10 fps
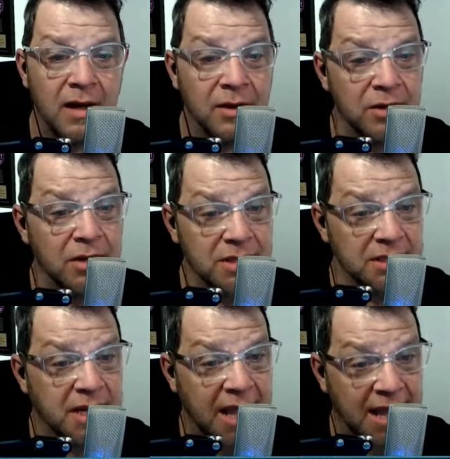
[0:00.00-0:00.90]
You'll notice I
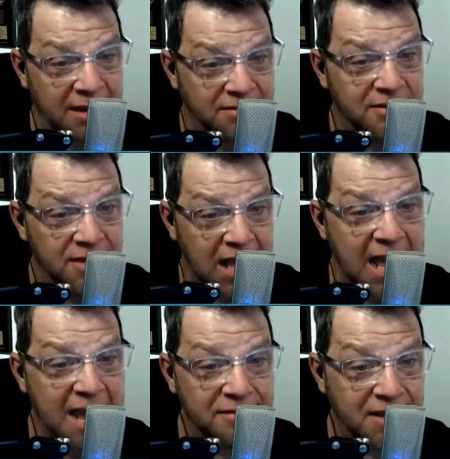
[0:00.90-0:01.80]
said half
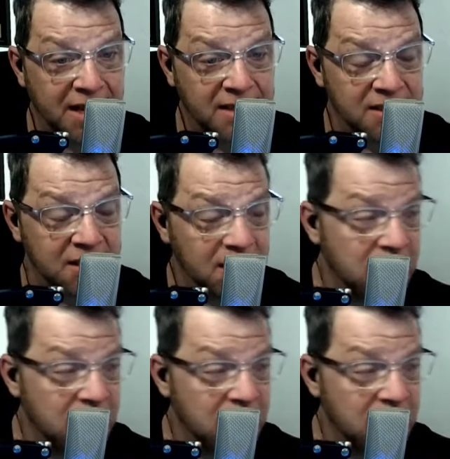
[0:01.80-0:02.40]
vaxxed,